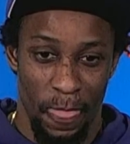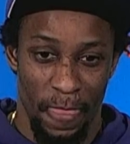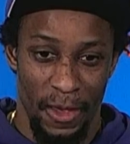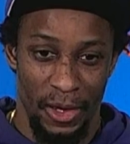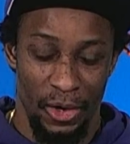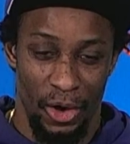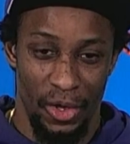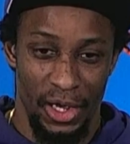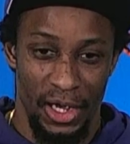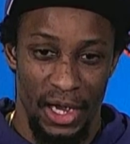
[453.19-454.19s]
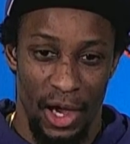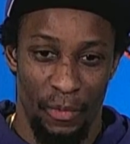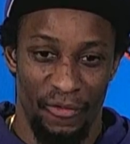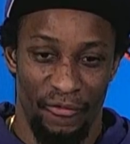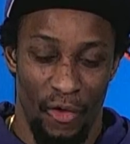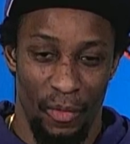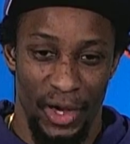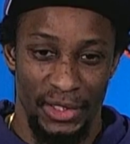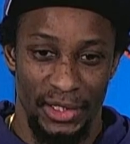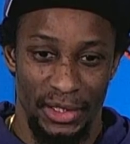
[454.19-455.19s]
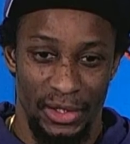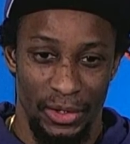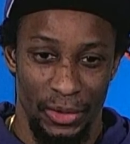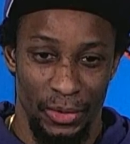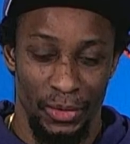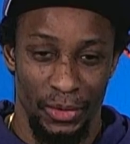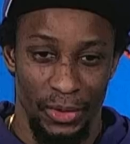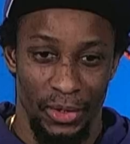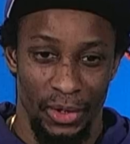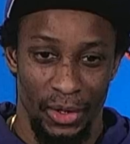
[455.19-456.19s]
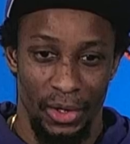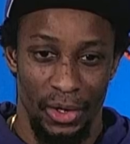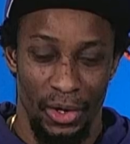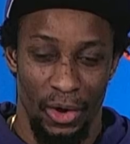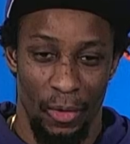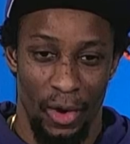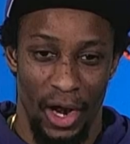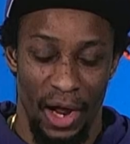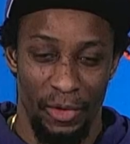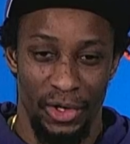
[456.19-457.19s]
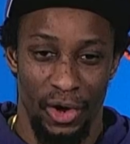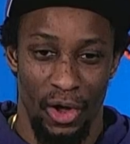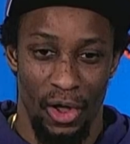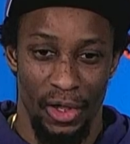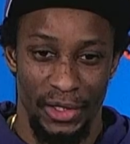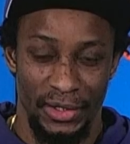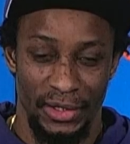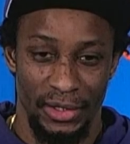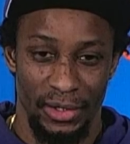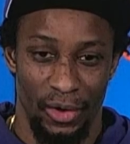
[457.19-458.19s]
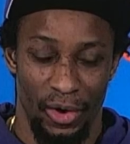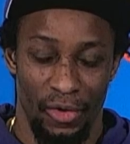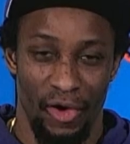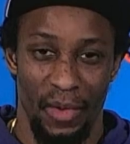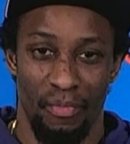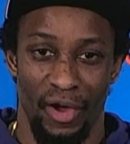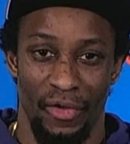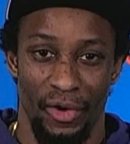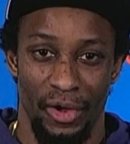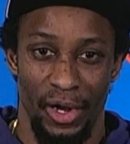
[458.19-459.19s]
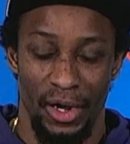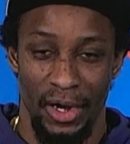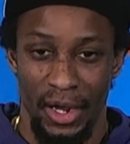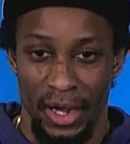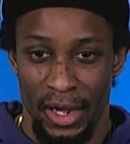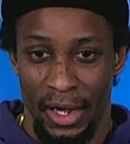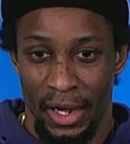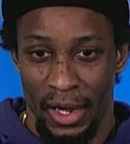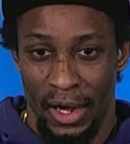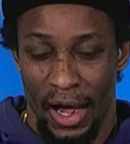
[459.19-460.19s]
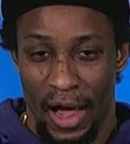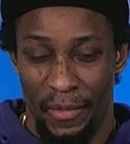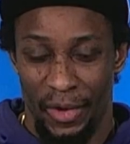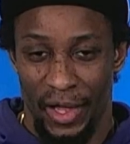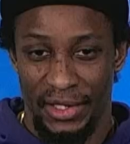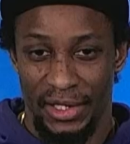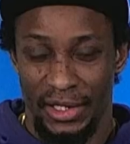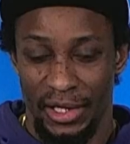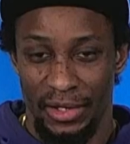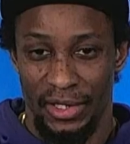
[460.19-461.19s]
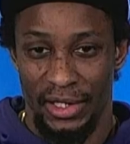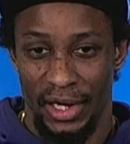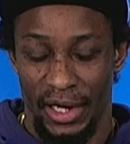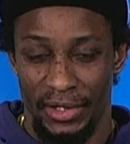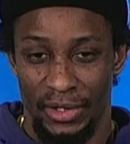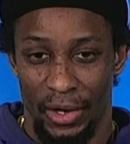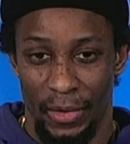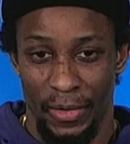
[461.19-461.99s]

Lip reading: you know, he helped form us into, you know, what I would call as, you know, a great brotherhood. And, you know, that's continued to today. So